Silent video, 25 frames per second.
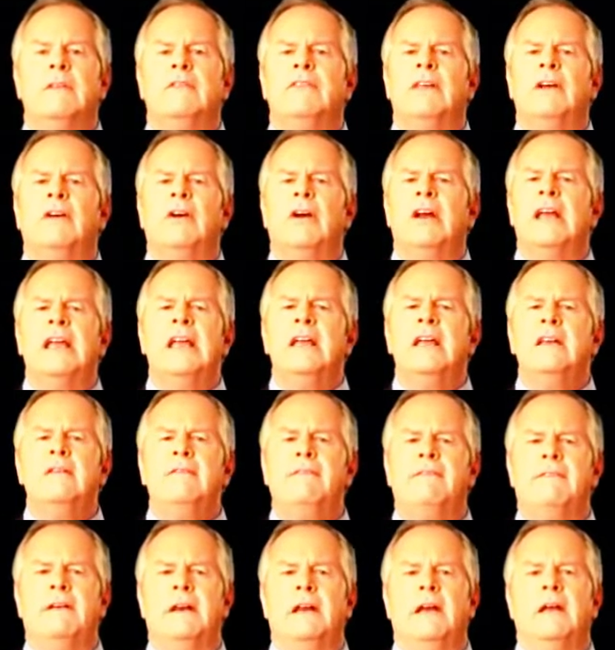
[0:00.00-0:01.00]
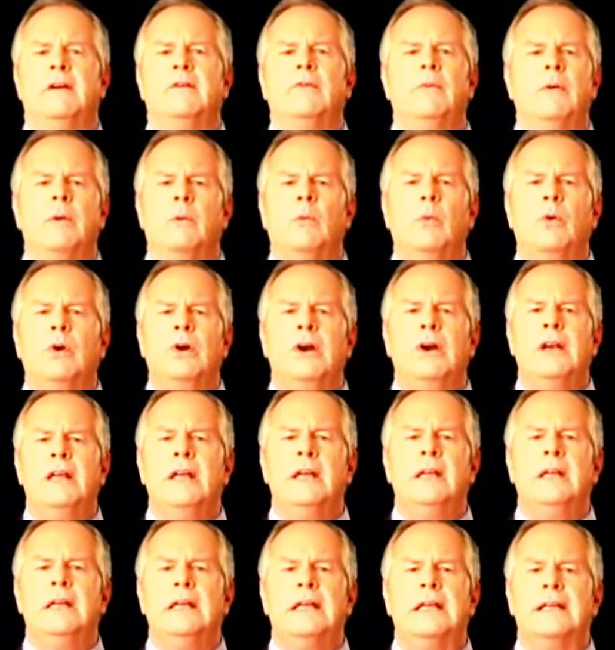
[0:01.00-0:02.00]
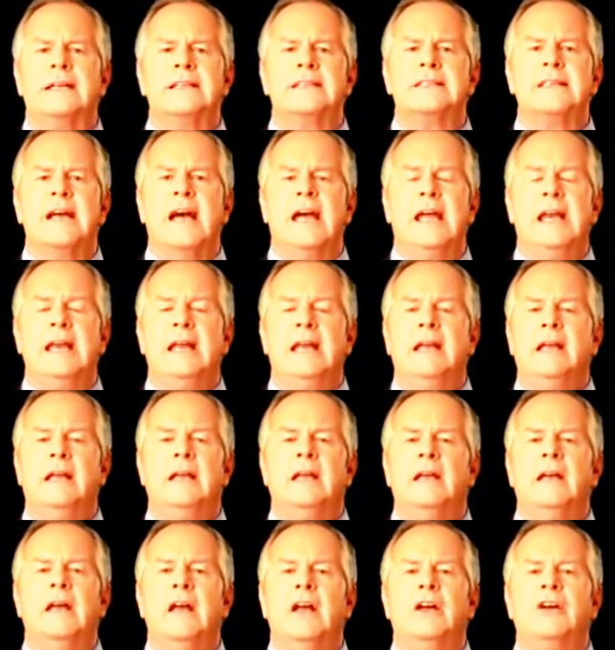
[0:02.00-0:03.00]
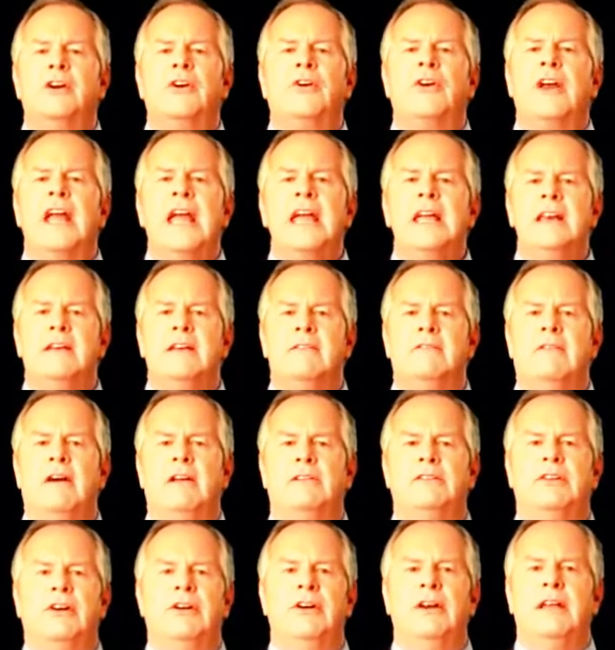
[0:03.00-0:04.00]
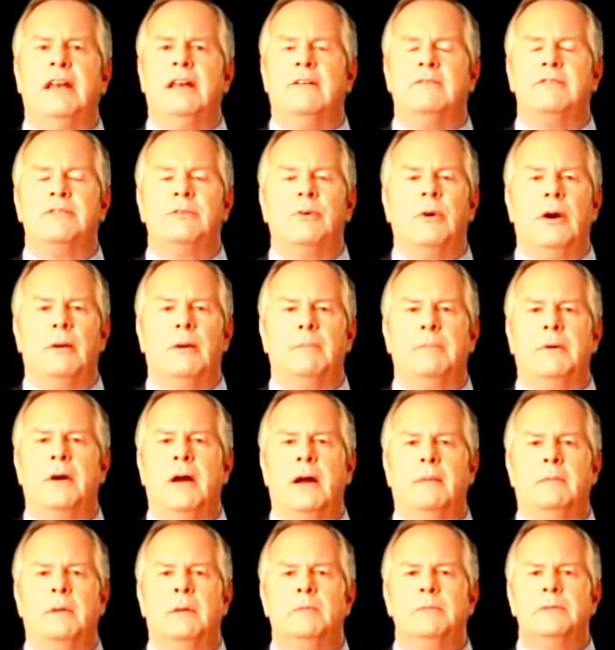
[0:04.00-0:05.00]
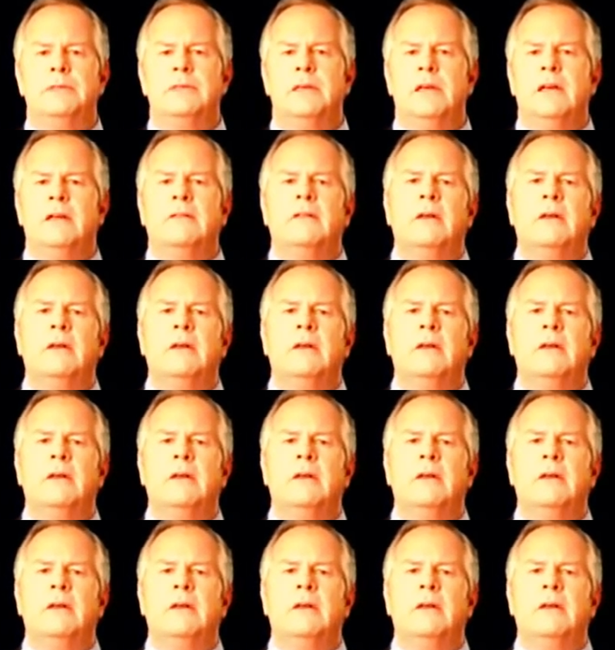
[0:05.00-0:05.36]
that there are infinite, rewarding, exciting, creative alternatives to our problems